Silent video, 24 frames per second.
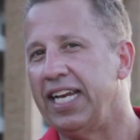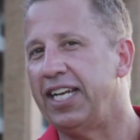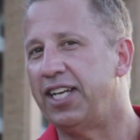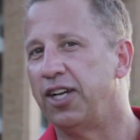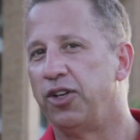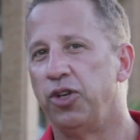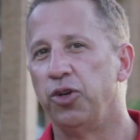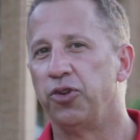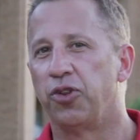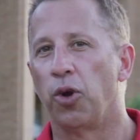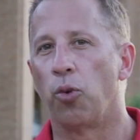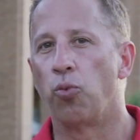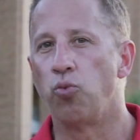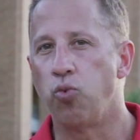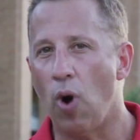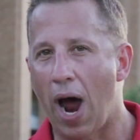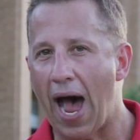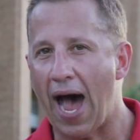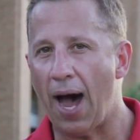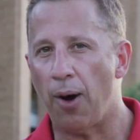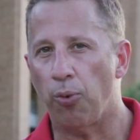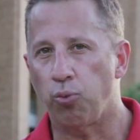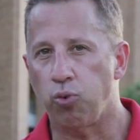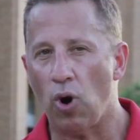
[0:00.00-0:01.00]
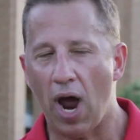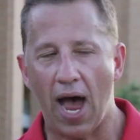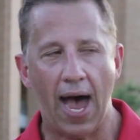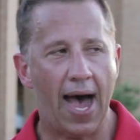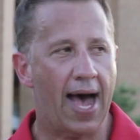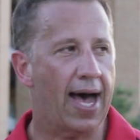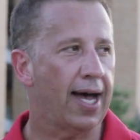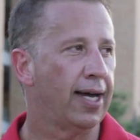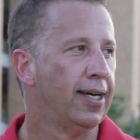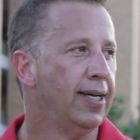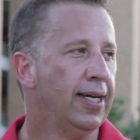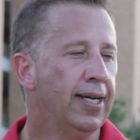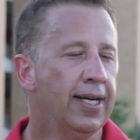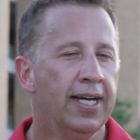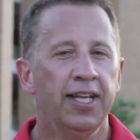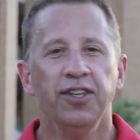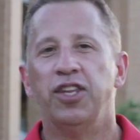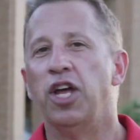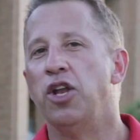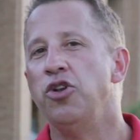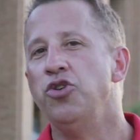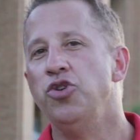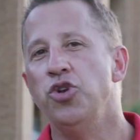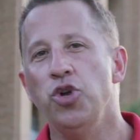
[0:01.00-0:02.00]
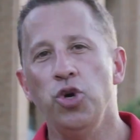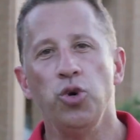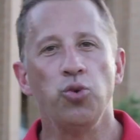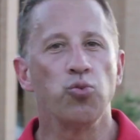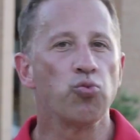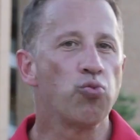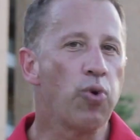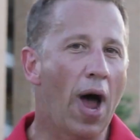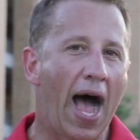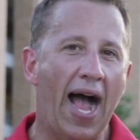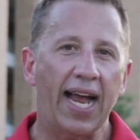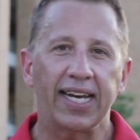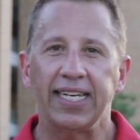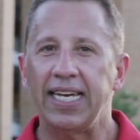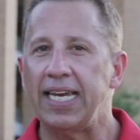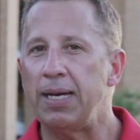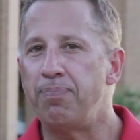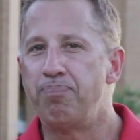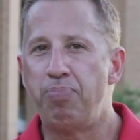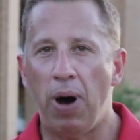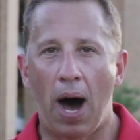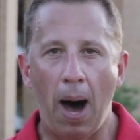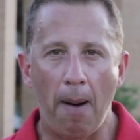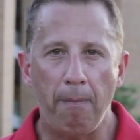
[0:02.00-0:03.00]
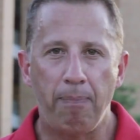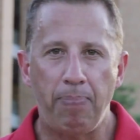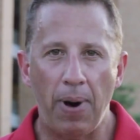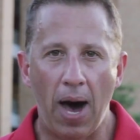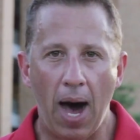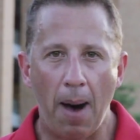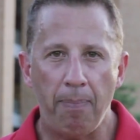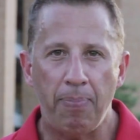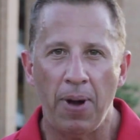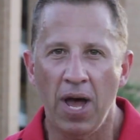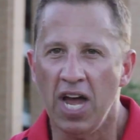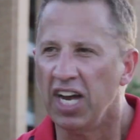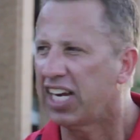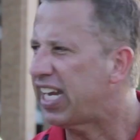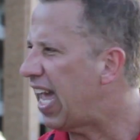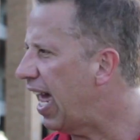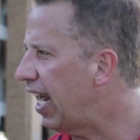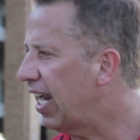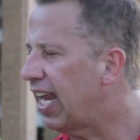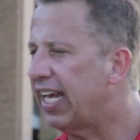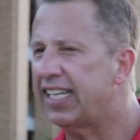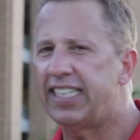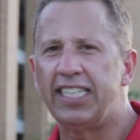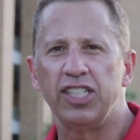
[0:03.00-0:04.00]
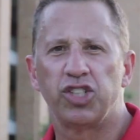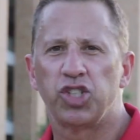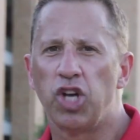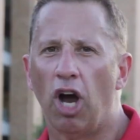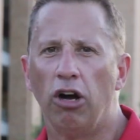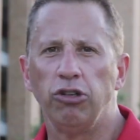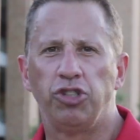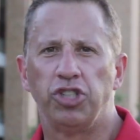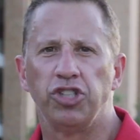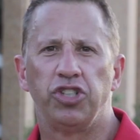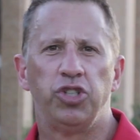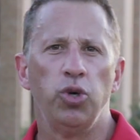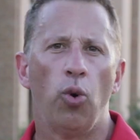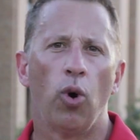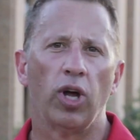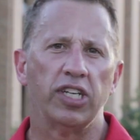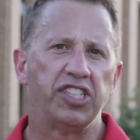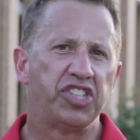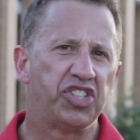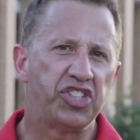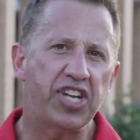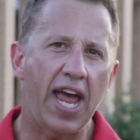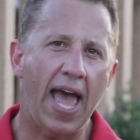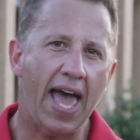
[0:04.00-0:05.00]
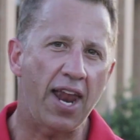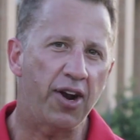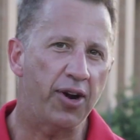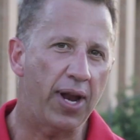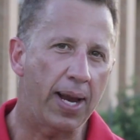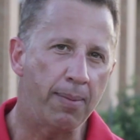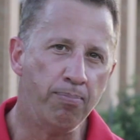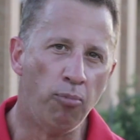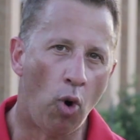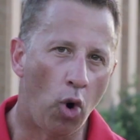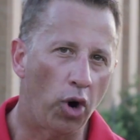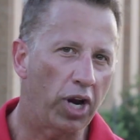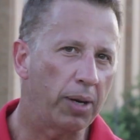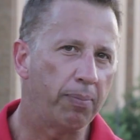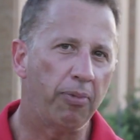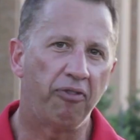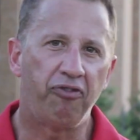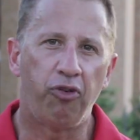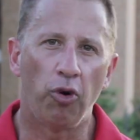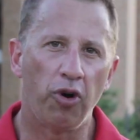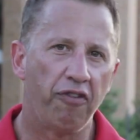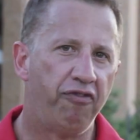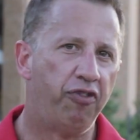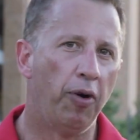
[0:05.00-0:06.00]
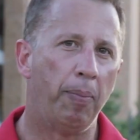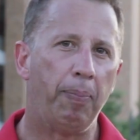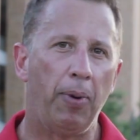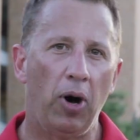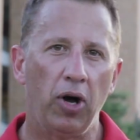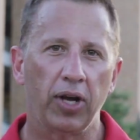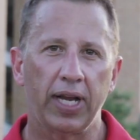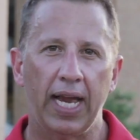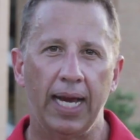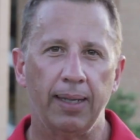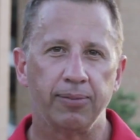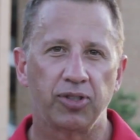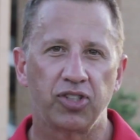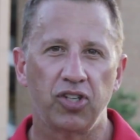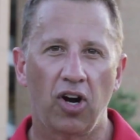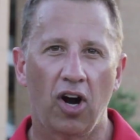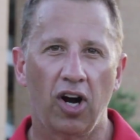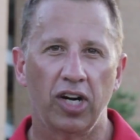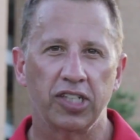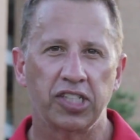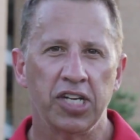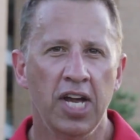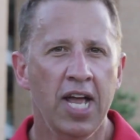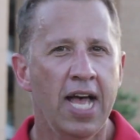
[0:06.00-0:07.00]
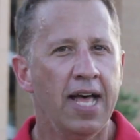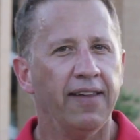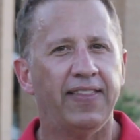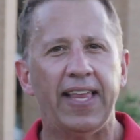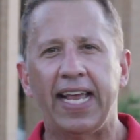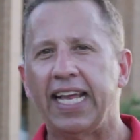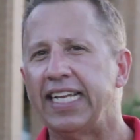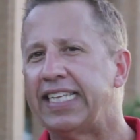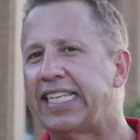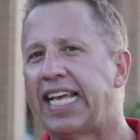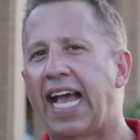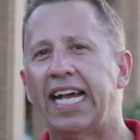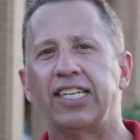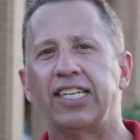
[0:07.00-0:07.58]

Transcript: need to do the rah-rah, the Newt Rockne pump-up, kind of like these coaches do on Saturday morning before the football game starts? They get the